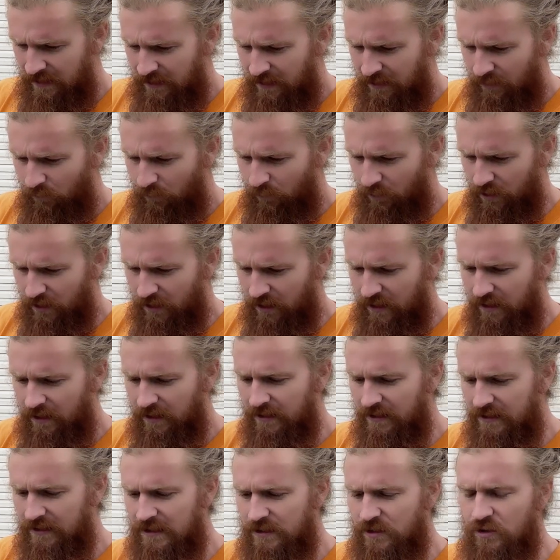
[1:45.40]
we're going to
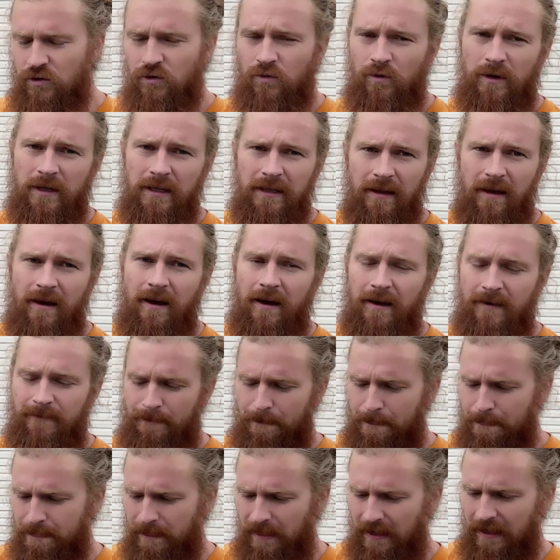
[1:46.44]
hug this tree
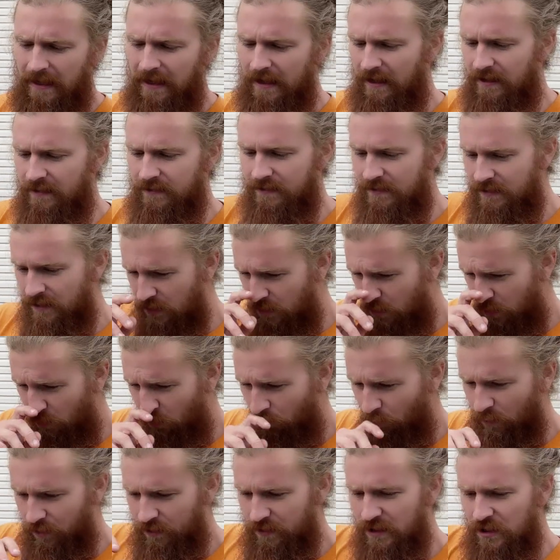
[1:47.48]
line. And
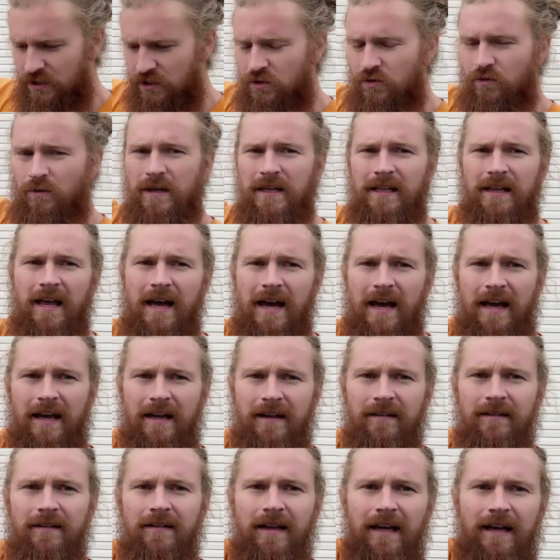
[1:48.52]
where this tree
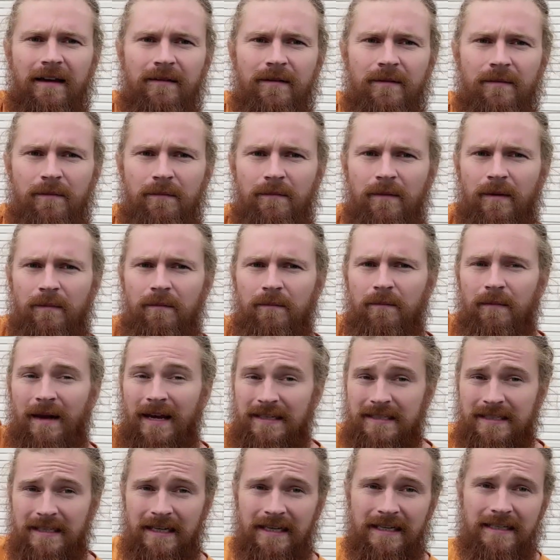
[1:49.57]
line
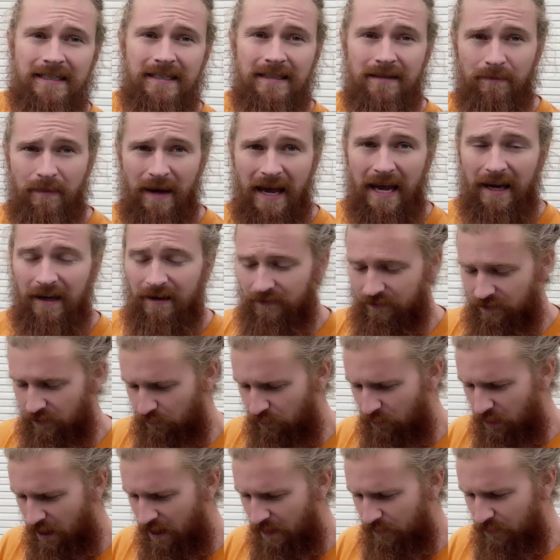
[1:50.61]
makes it into the back of the
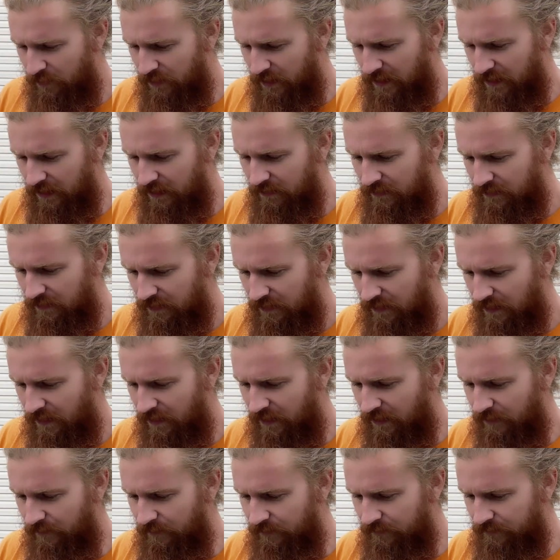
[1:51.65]
property,
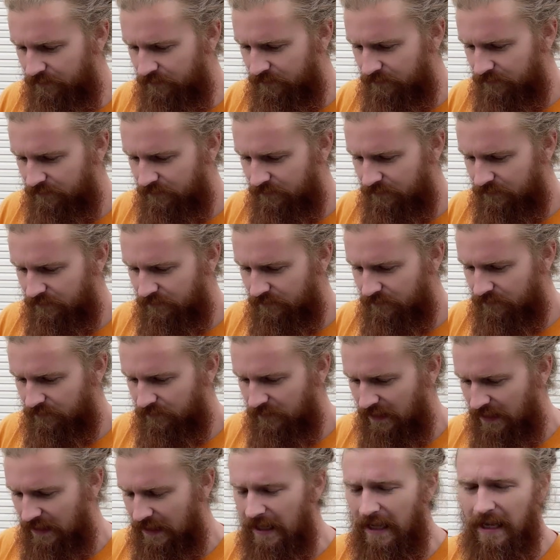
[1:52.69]

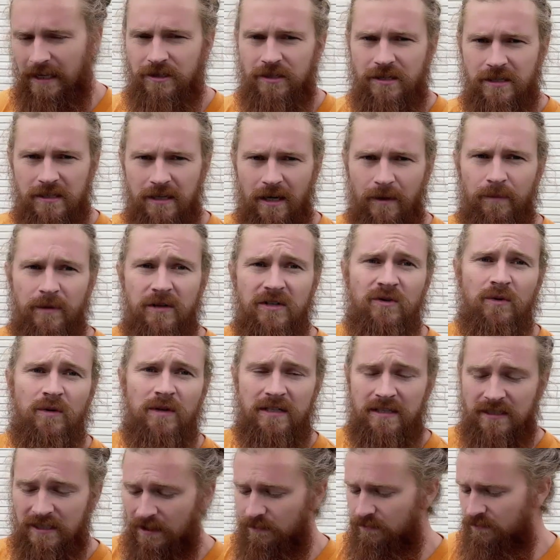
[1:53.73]
it edges up into a
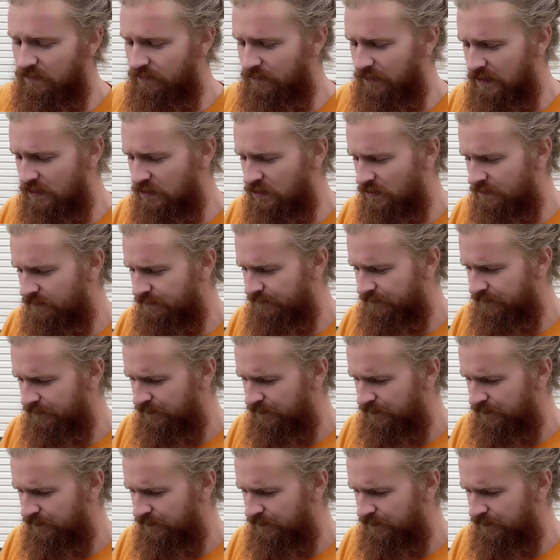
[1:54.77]
subdivision.